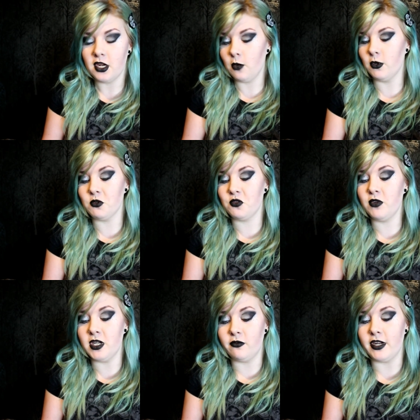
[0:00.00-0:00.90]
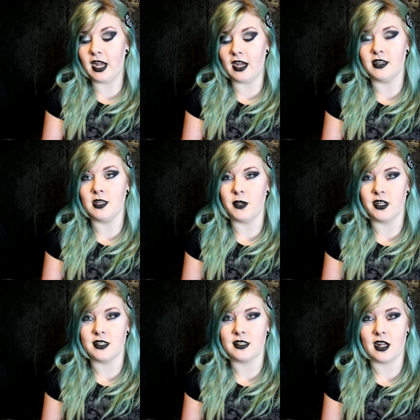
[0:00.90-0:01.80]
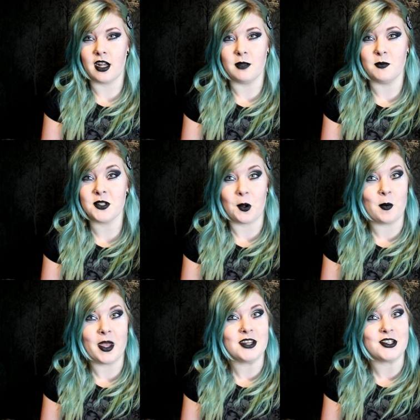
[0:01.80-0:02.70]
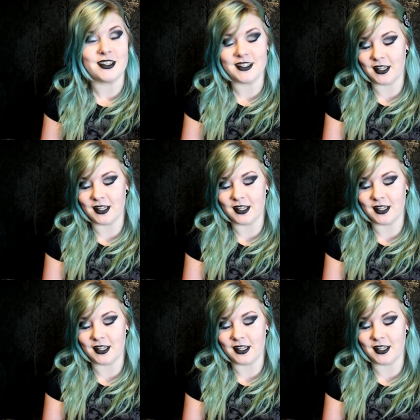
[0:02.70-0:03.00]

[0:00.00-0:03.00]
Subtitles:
which was really, really handy because I'm so impatient,